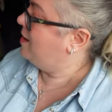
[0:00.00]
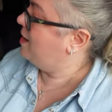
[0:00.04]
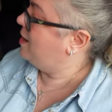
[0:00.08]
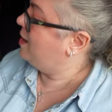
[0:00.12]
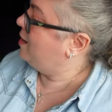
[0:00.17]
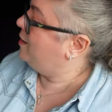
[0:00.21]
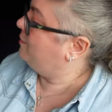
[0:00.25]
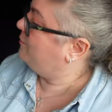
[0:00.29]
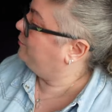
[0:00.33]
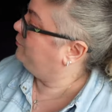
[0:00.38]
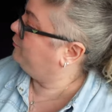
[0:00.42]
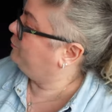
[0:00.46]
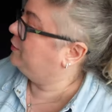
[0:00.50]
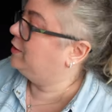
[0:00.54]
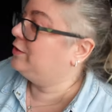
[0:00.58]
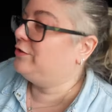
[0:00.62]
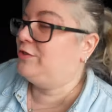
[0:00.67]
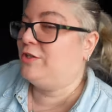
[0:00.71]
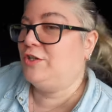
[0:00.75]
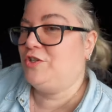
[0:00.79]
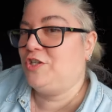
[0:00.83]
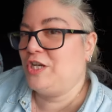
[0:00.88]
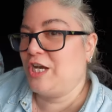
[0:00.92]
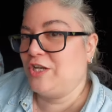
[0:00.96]
um,
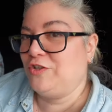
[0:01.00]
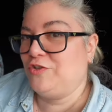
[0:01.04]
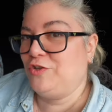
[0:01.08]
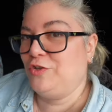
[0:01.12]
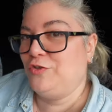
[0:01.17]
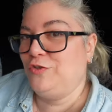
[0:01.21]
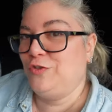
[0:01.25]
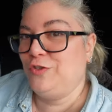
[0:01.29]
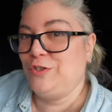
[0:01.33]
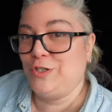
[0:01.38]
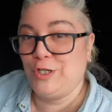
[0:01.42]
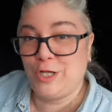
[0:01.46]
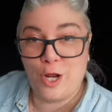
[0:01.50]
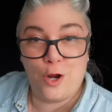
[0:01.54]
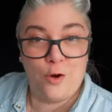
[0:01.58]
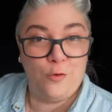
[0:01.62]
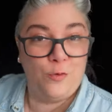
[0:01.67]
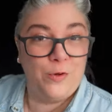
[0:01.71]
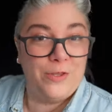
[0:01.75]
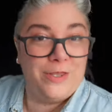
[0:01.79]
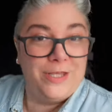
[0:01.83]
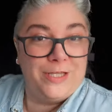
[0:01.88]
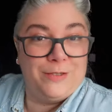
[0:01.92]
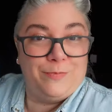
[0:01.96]
suggestions to go
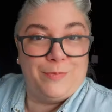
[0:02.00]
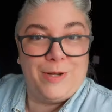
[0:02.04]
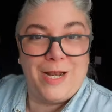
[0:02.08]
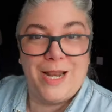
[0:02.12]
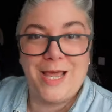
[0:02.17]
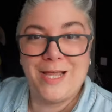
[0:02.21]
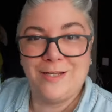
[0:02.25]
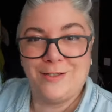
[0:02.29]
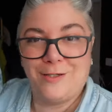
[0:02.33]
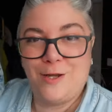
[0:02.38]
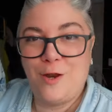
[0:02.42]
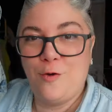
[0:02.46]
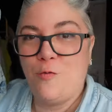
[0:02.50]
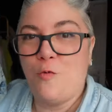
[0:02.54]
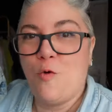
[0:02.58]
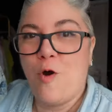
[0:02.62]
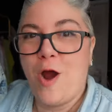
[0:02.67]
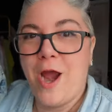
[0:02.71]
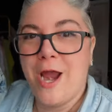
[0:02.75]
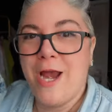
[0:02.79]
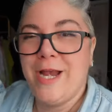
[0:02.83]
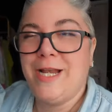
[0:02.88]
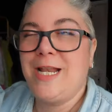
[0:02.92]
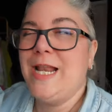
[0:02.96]
with this Palazzo
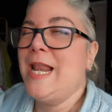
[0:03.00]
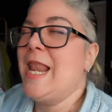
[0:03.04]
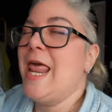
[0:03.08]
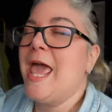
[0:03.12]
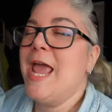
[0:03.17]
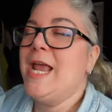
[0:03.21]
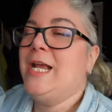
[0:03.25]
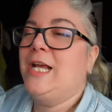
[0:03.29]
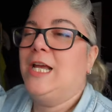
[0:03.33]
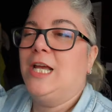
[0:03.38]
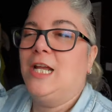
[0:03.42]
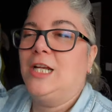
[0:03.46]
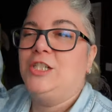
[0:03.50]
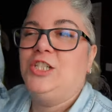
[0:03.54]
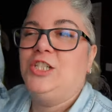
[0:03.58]
wide leg